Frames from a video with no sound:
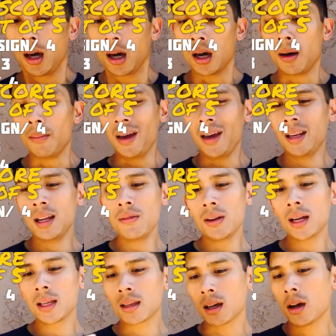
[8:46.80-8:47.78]
And
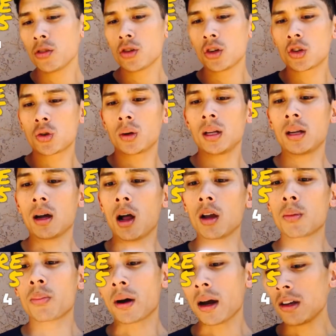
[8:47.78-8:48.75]
even at the
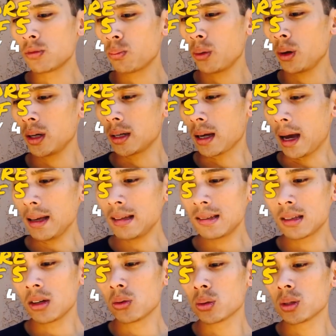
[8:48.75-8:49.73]
$120 price point, I
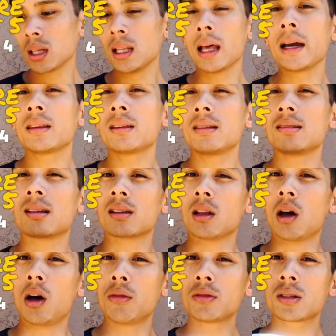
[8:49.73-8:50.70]
still really like these
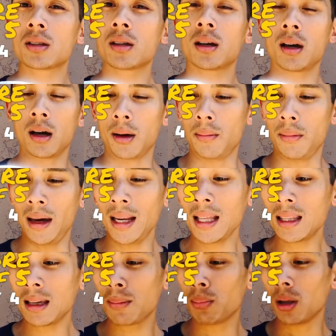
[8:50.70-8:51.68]
gloves.
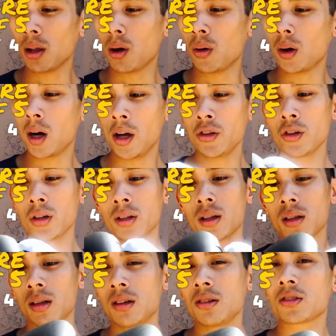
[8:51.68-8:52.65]
Anything below
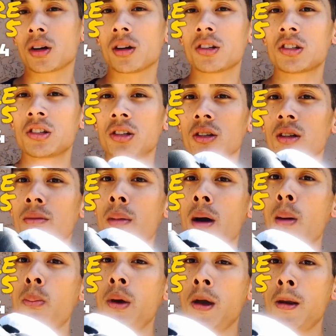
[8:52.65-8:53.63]
$100, then these are still, in
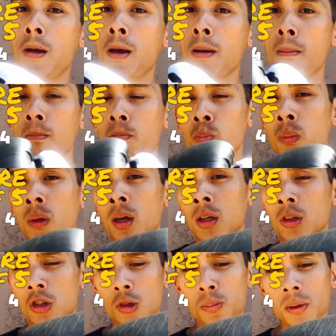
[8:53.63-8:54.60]
my opinion,
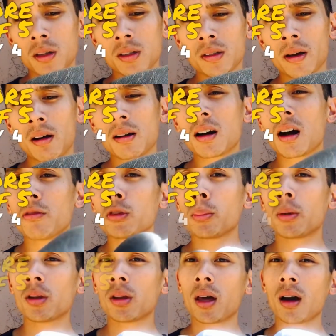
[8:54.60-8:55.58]
just because of how
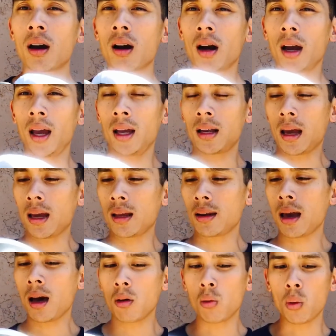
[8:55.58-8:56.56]
comfortable they are
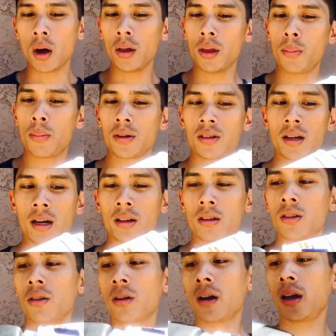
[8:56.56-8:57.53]
and how well they
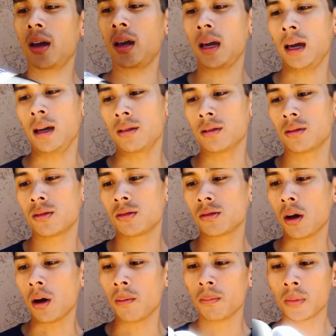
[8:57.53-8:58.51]
protect your hands.
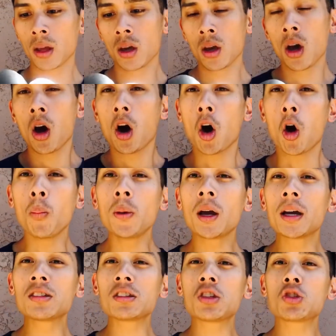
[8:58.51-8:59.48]
So, hope you
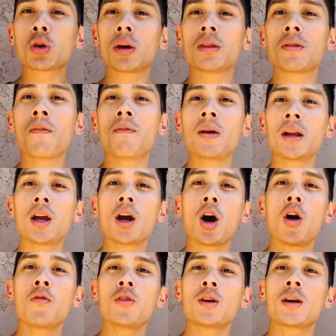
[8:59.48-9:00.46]
guys enjoyed the
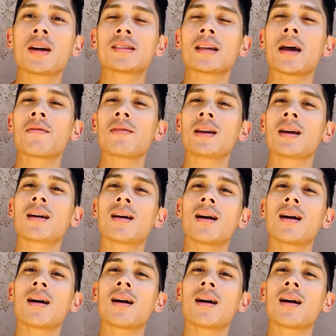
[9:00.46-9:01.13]
video. If you guys have any